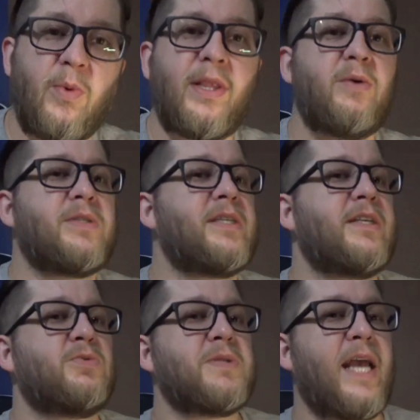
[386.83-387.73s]
when
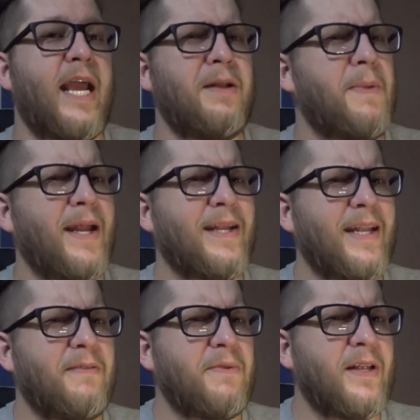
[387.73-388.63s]
this was animated,
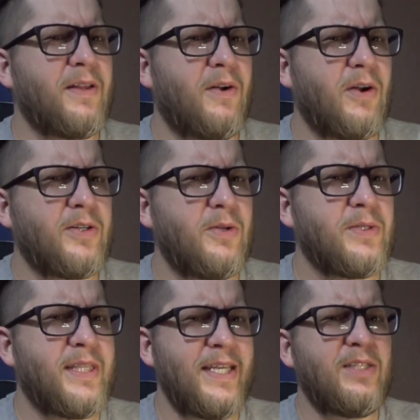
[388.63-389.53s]
even in the
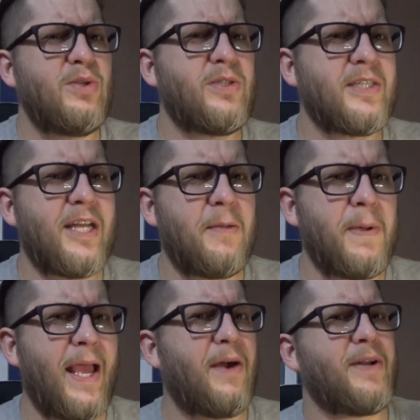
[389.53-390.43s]
cartoons, this used to take
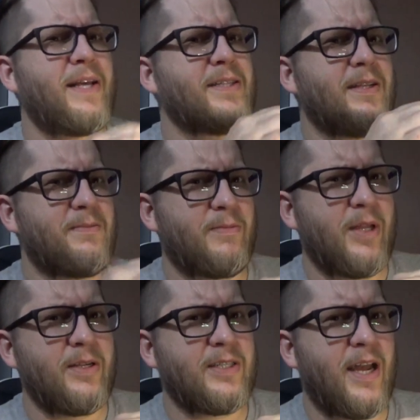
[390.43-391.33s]
me out as a
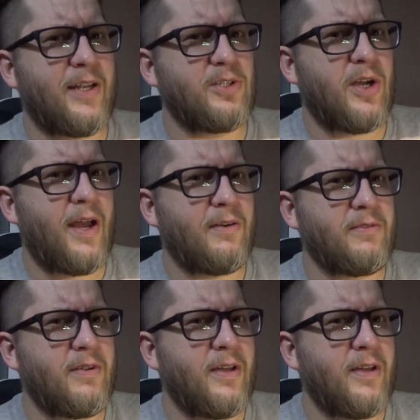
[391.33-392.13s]
little tiny child.